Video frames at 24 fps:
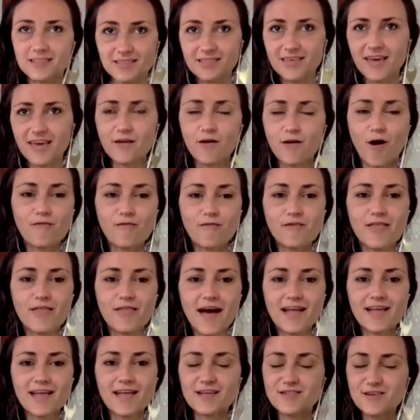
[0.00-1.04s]
get over
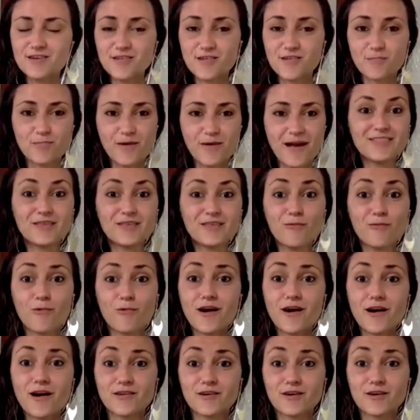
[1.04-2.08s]
that and just spread the
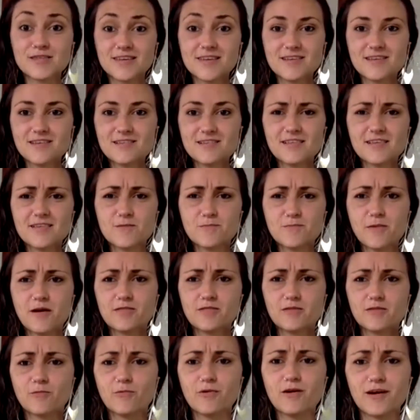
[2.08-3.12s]
word, continuously spread
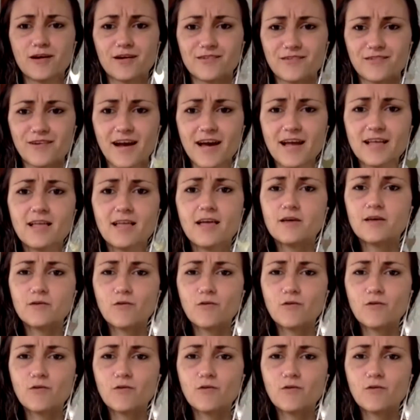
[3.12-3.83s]
the word, right?